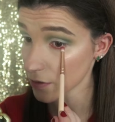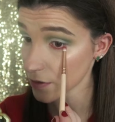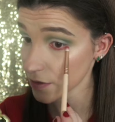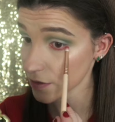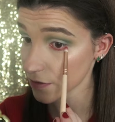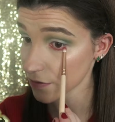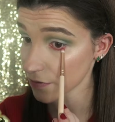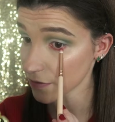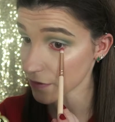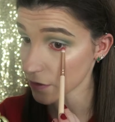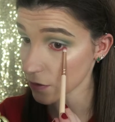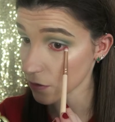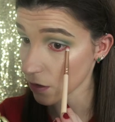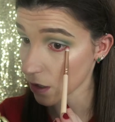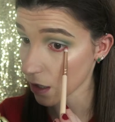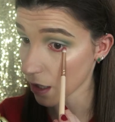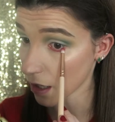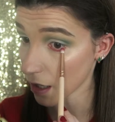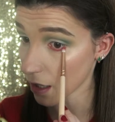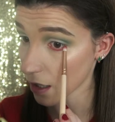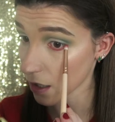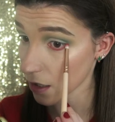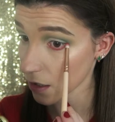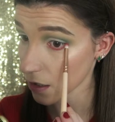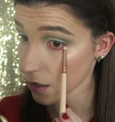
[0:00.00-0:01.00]
always feel
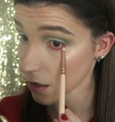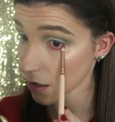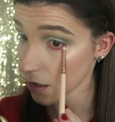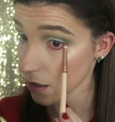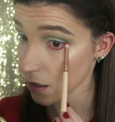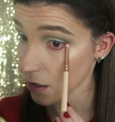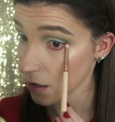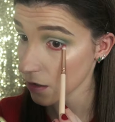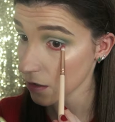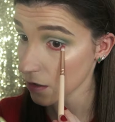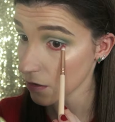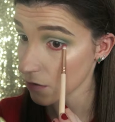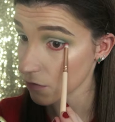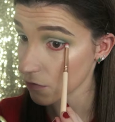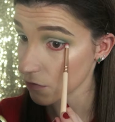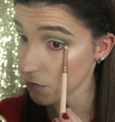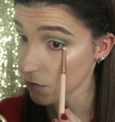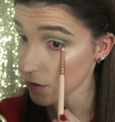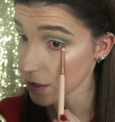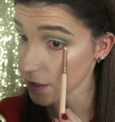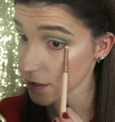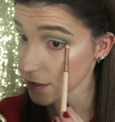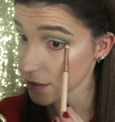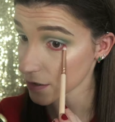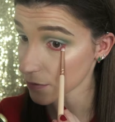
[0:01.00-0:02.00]
like
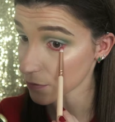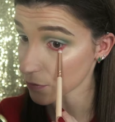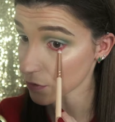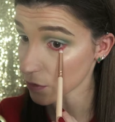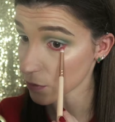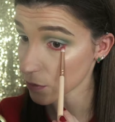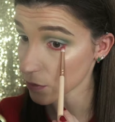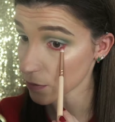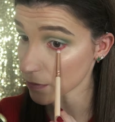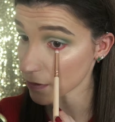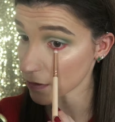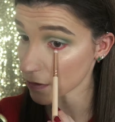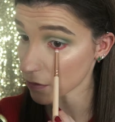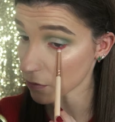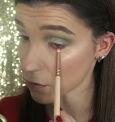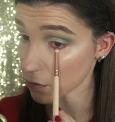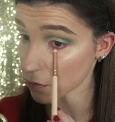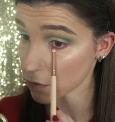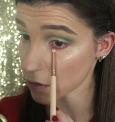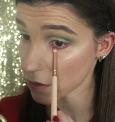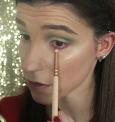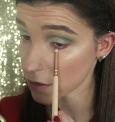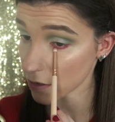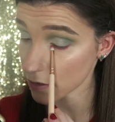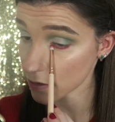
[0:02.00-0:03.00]
red is probably the
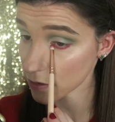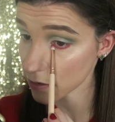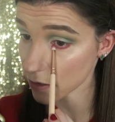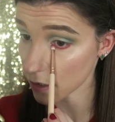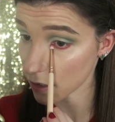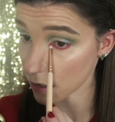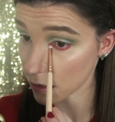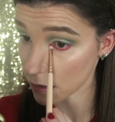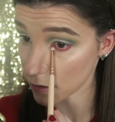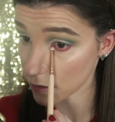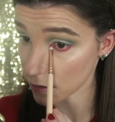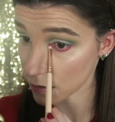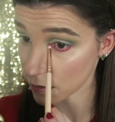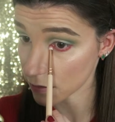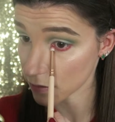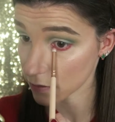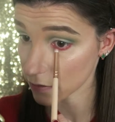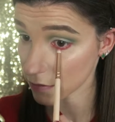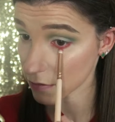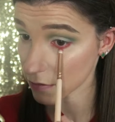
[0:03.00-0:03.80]
worst colour